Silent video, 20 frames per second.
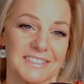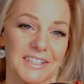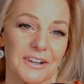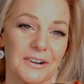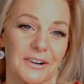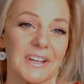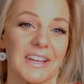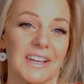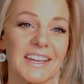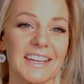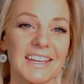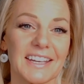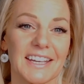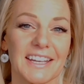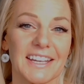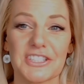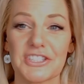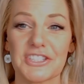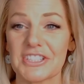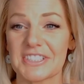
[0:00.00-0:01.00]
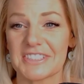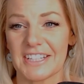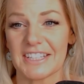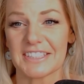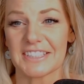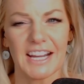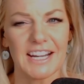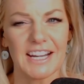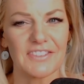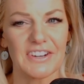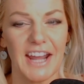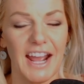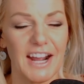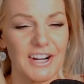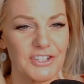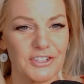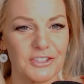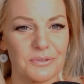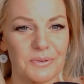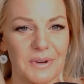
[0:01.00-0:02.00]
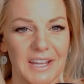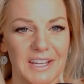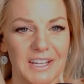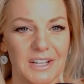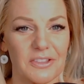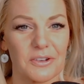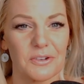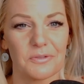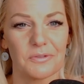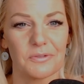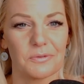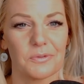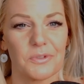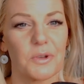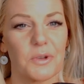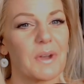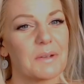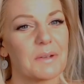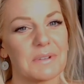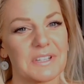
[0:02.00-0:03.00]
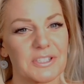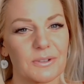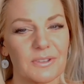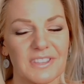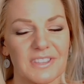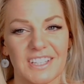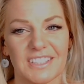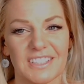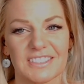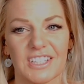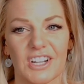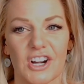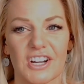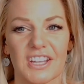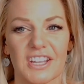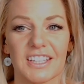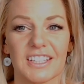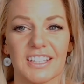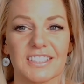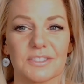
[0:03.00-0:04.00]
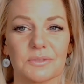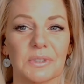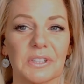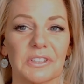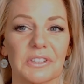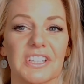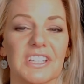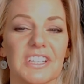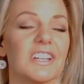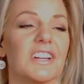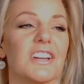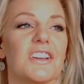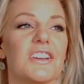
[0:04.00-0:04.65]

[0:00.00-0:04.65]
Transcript: So it's kind of a natural way, the way we do things. And our kids really